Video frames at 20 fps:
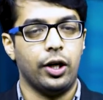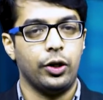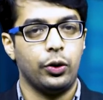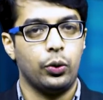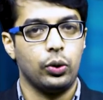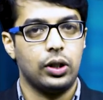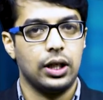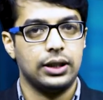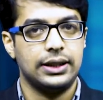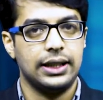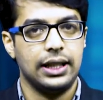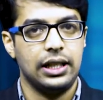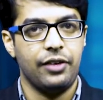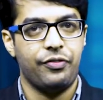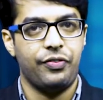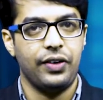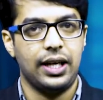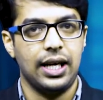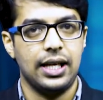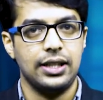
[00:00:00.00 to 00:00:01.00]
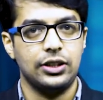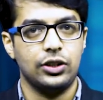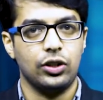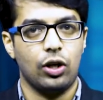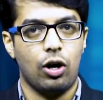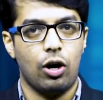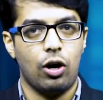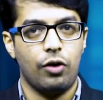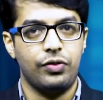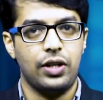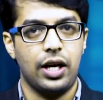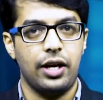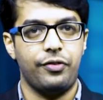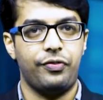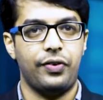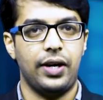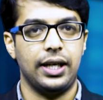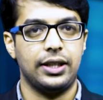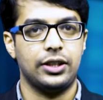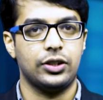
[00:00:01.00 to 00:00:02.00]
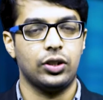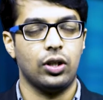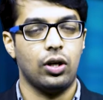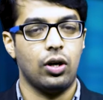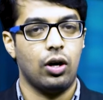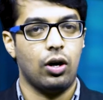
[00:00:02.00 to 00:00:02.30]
to the significance of the effects